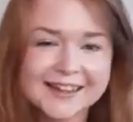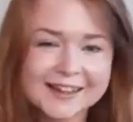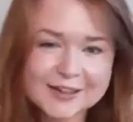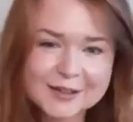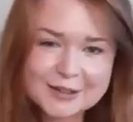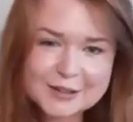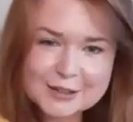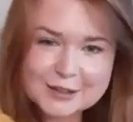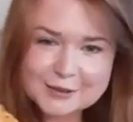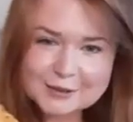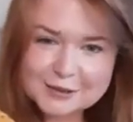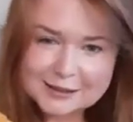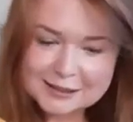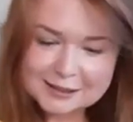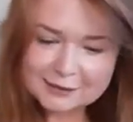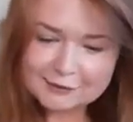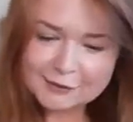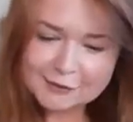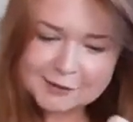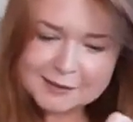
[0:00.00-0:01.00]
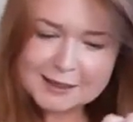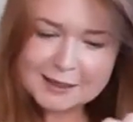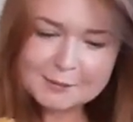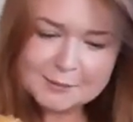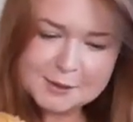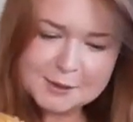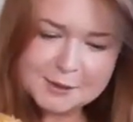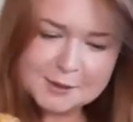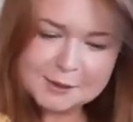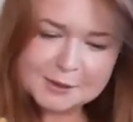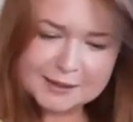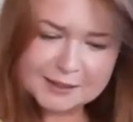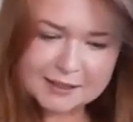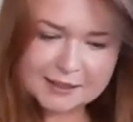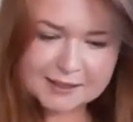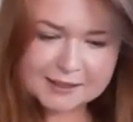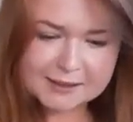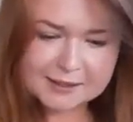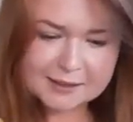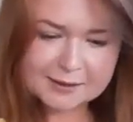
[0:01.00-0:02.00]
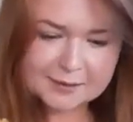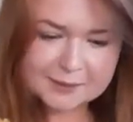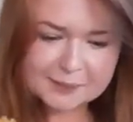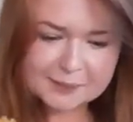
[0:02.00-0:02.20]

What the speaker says: once you've done it a few times, it does get easier.